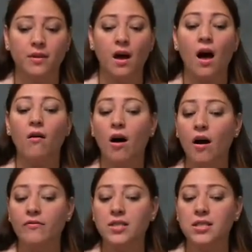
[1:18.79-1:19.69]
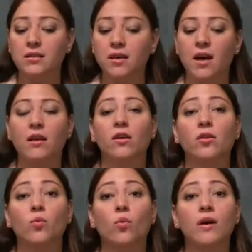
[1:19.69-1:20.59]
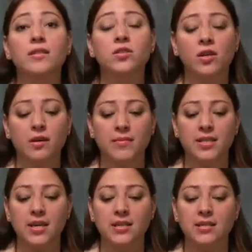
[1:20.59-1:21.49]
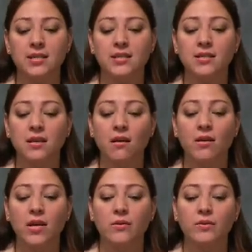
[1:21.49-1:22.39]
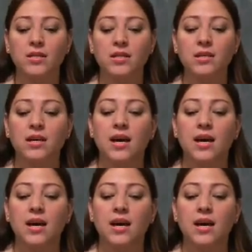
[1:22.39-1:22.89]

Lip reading: how often and under what circumstances they are used,